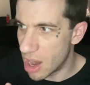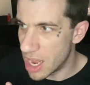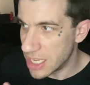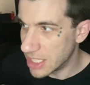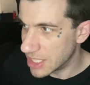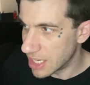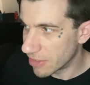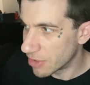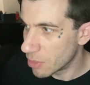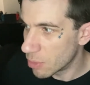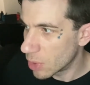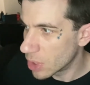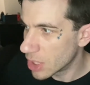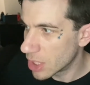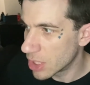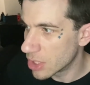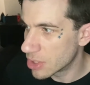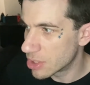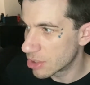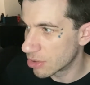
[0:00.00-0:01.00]
Is everyone
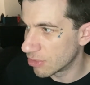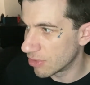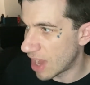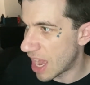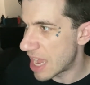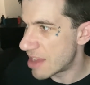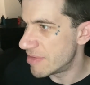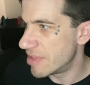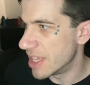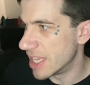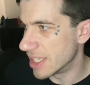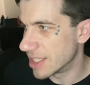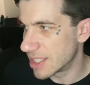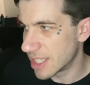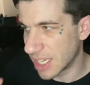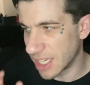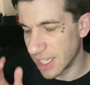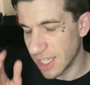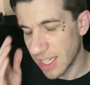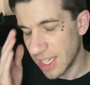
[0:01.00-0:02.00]
gonna survive this?
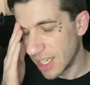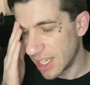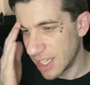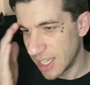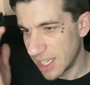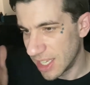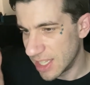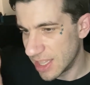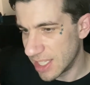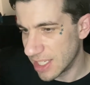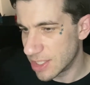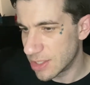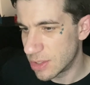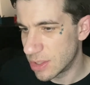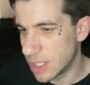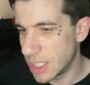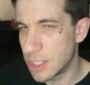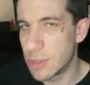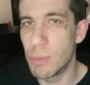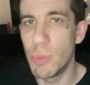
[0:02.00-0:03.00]
Like,
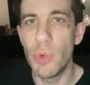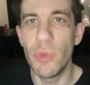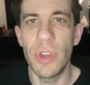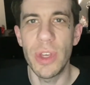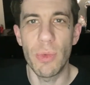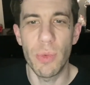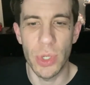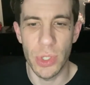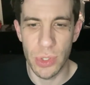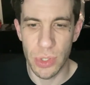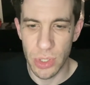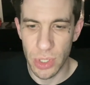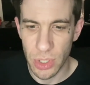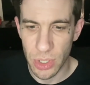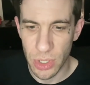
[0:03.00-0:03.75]
this movie was